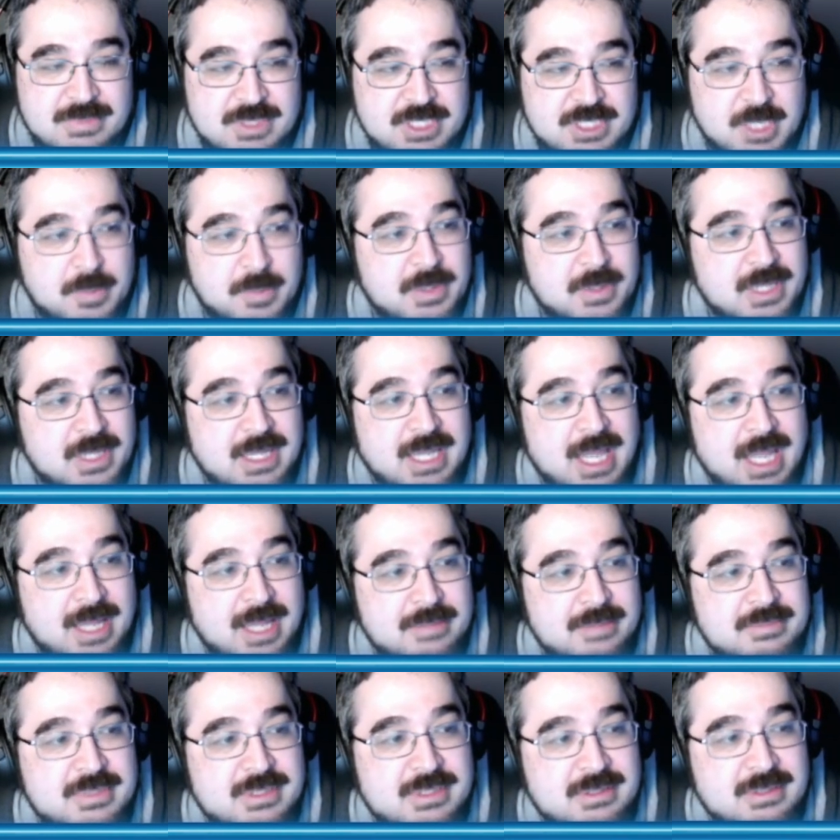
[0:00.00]
AA
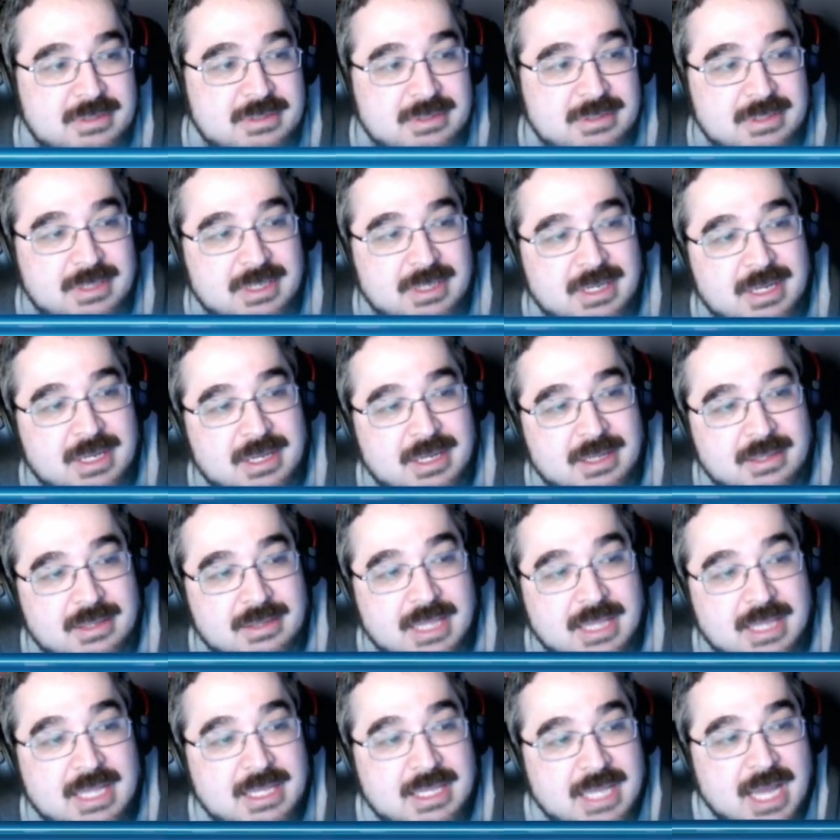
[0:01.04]
games,
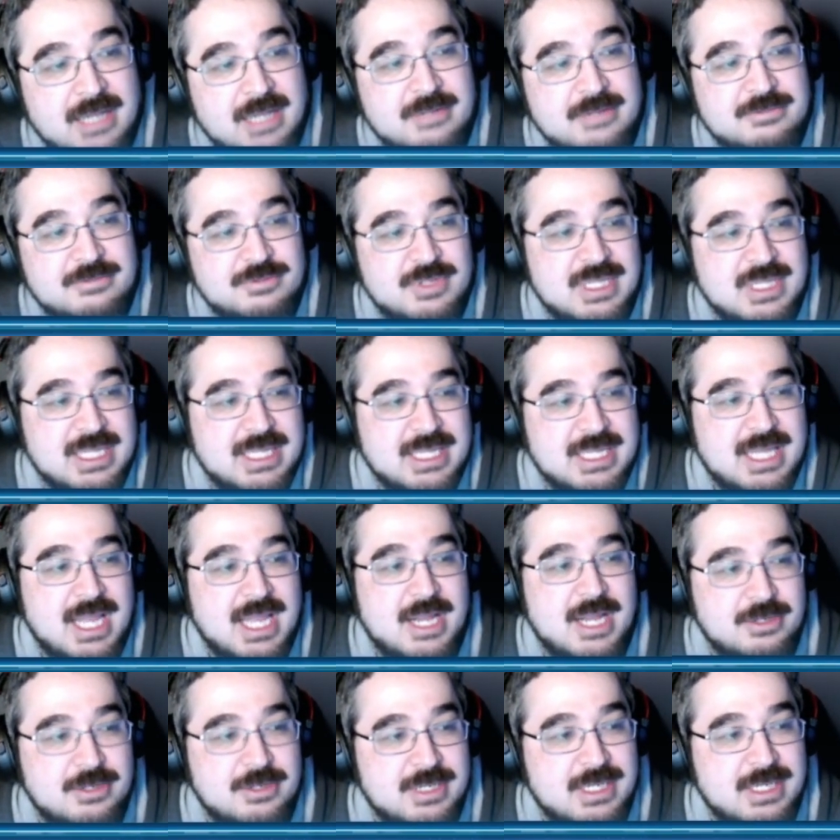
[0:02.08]
they kind of really
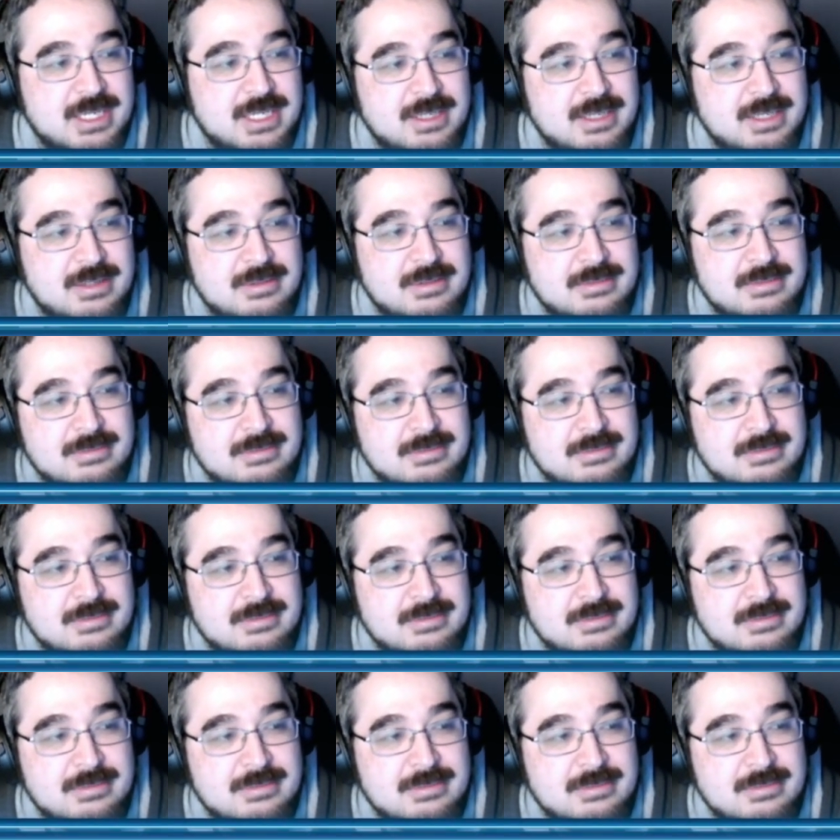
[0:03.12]
carry